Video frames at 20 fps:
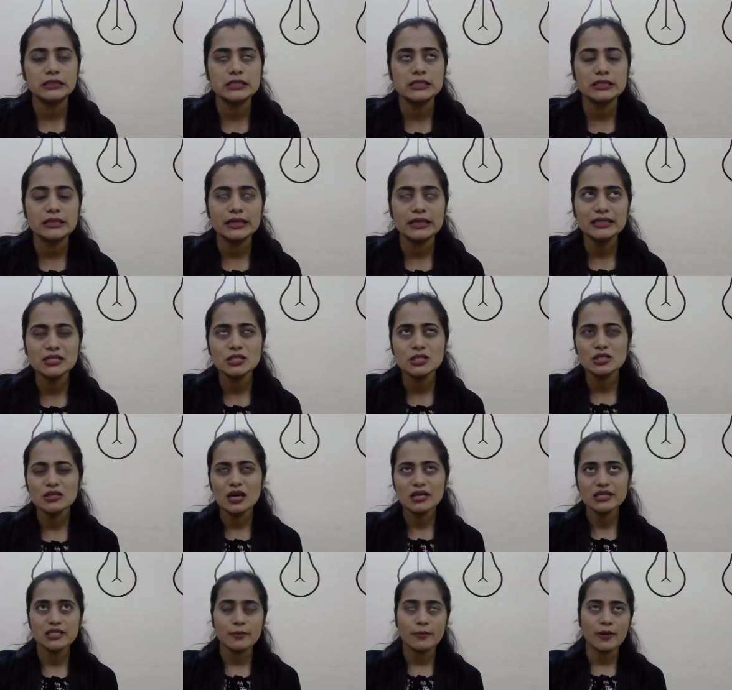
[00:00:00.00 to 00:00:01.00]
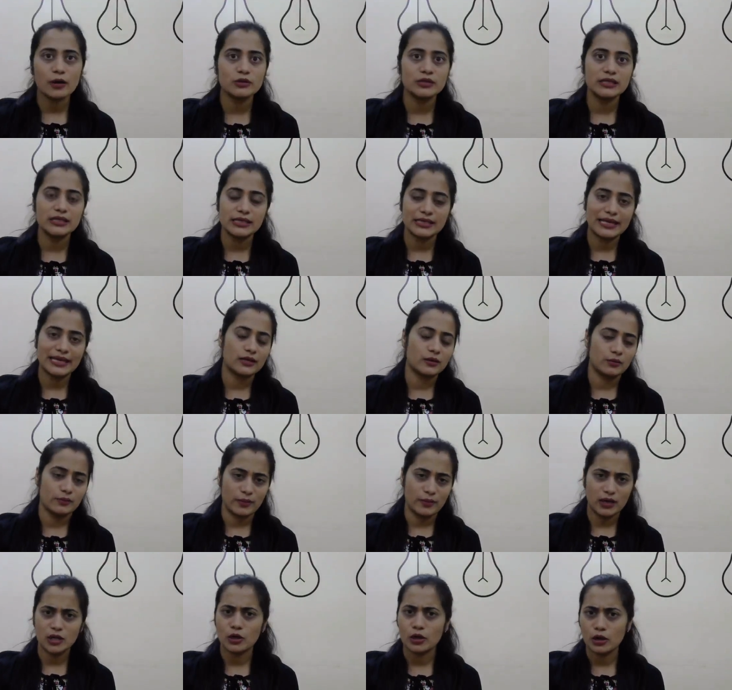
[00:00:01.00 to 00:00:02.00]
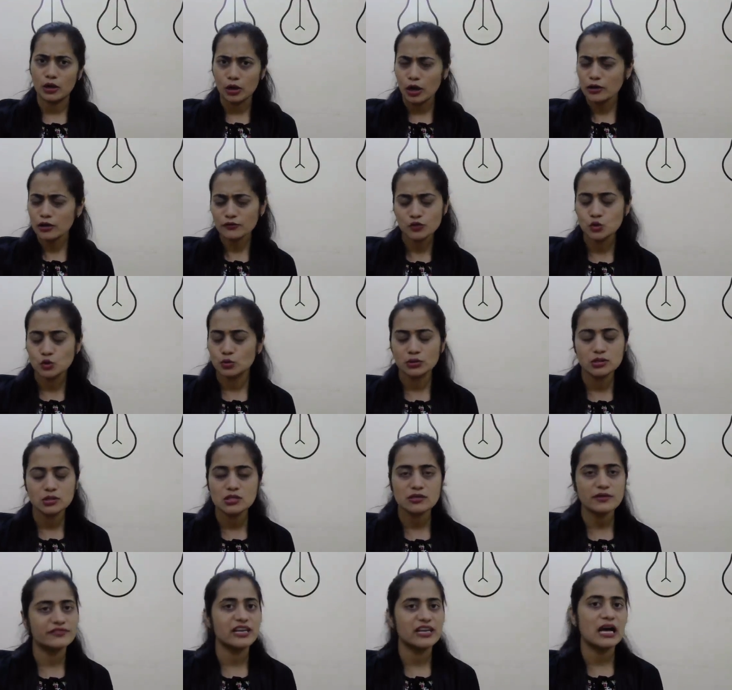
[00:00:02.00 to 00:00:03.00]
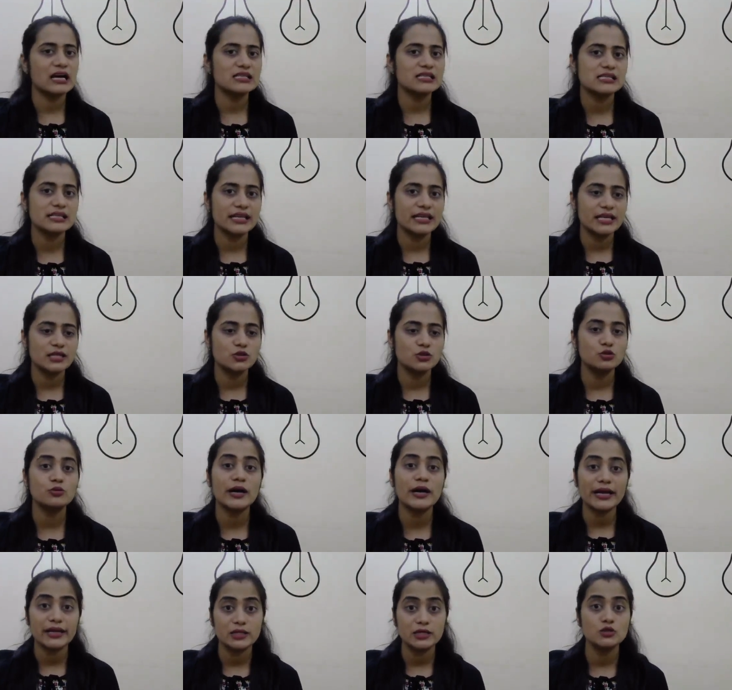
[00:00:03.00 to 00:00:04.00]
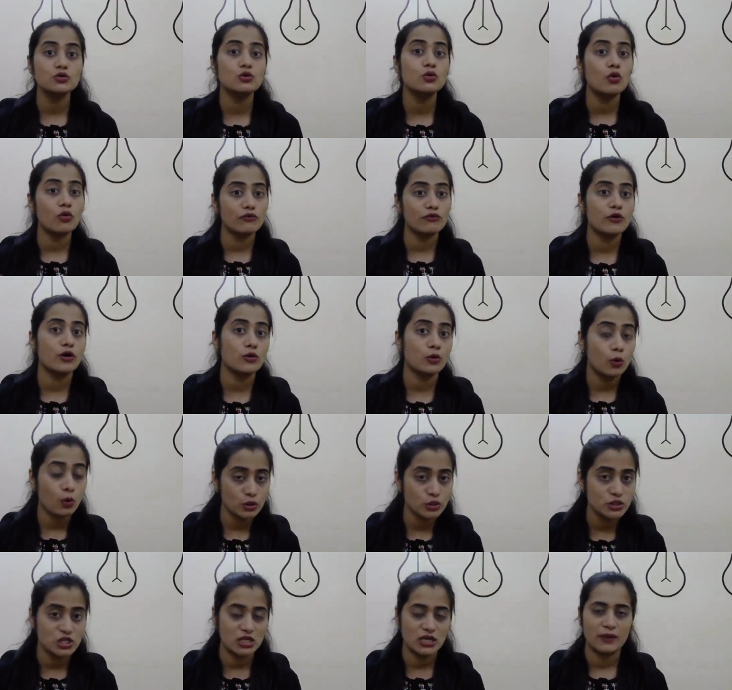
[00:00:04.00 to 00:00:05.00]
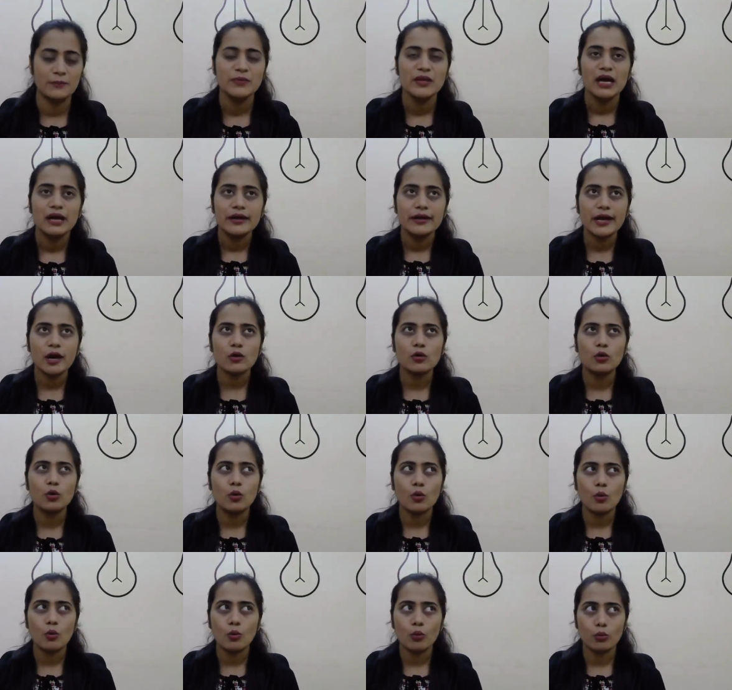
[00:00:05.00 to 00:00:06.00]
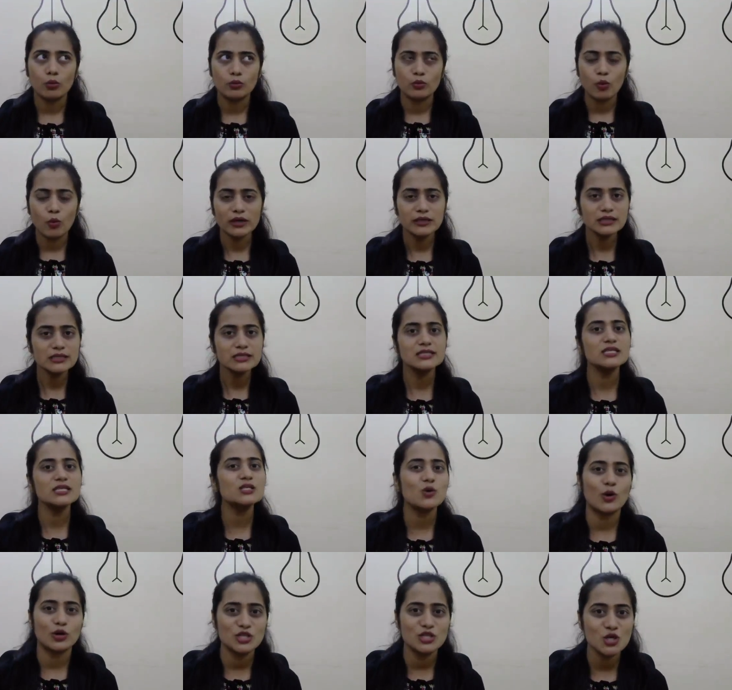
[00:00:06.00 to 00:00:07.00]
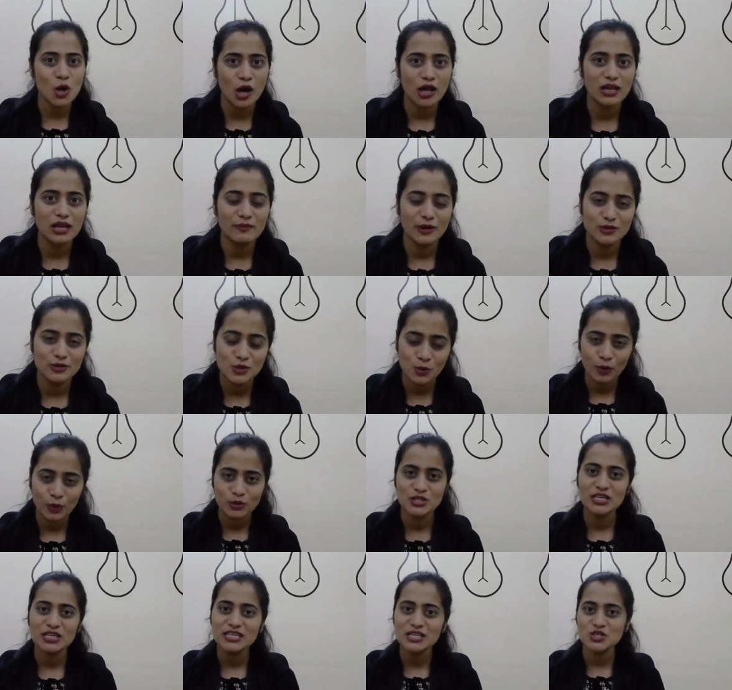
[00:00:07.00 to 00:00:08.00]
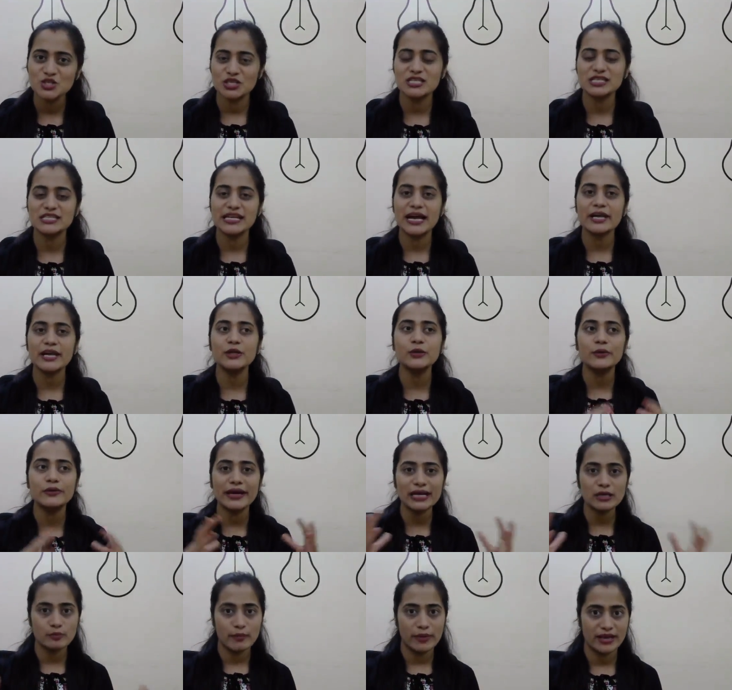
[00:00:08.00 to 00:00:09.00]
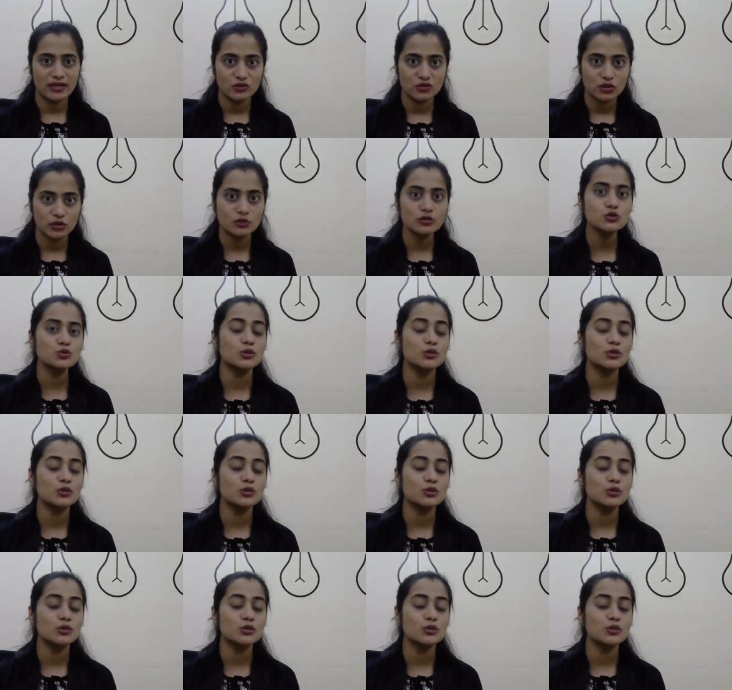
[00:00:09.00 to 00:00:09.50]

it's not about the, like a lot of students often ask that do I need to go for coaching? Now, what is this coaching all about? So coaching is just that you get mentors